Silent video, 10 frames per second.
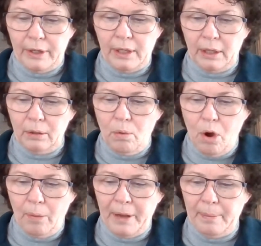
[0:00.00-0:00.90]
The Yellow
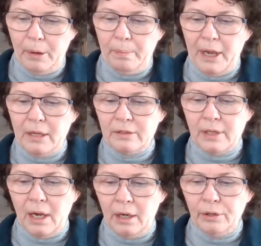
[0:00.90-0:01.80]
Wallpaper, based
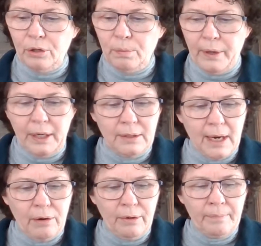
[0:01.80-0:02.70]
on her
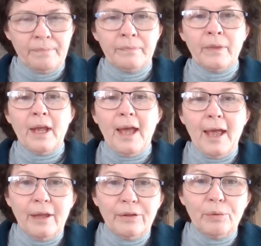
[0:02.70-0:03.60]
breakdown
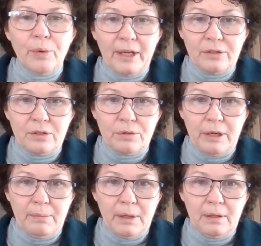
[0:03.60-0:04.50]
and the rest
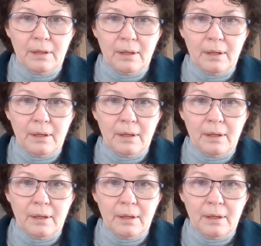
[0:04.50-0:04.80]
treatment.